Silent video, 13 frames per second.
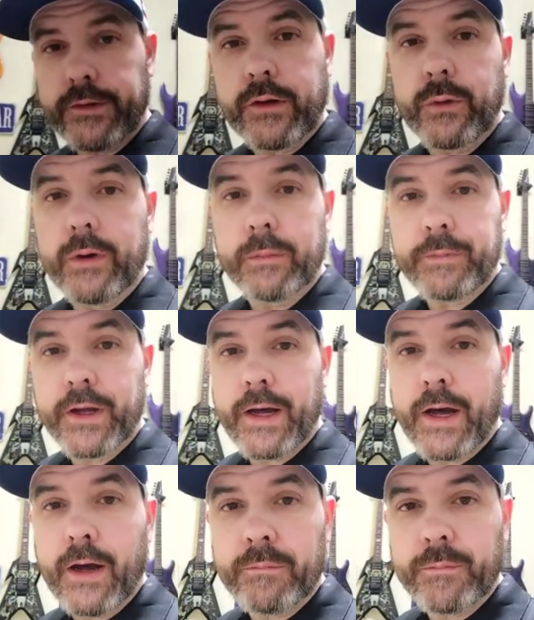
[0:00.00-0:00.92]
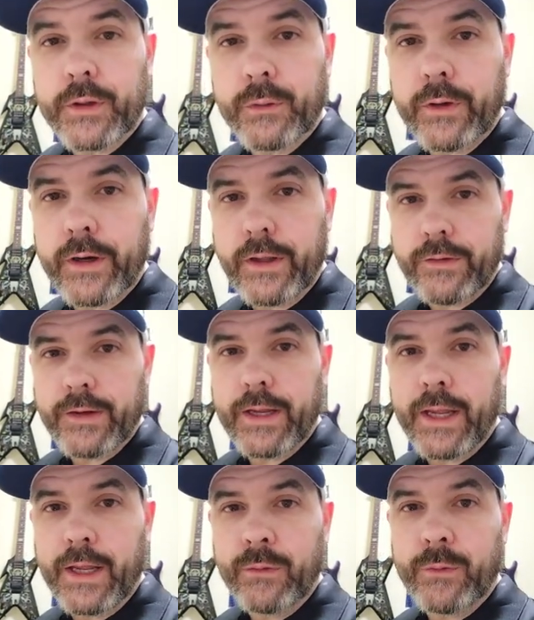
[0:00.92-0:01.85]
let's go up top, but what do you
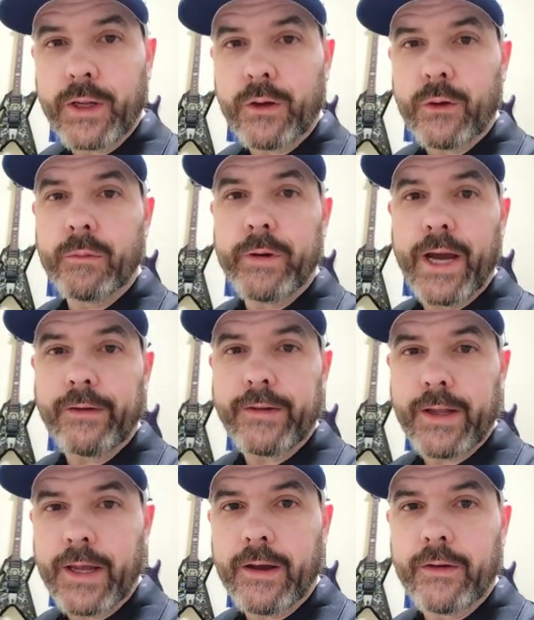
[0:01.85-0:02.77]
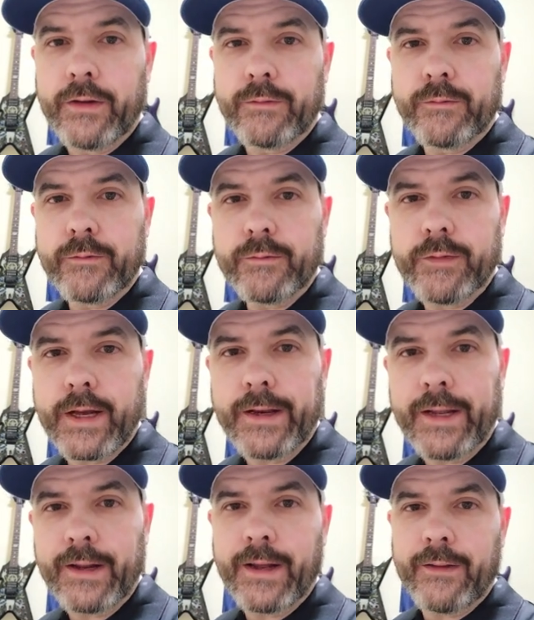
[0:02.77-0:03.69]
say we go about town and
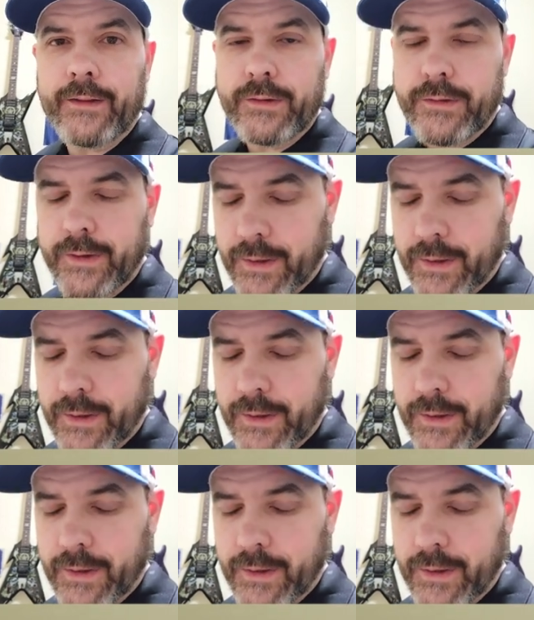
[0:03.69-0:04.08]
find out how these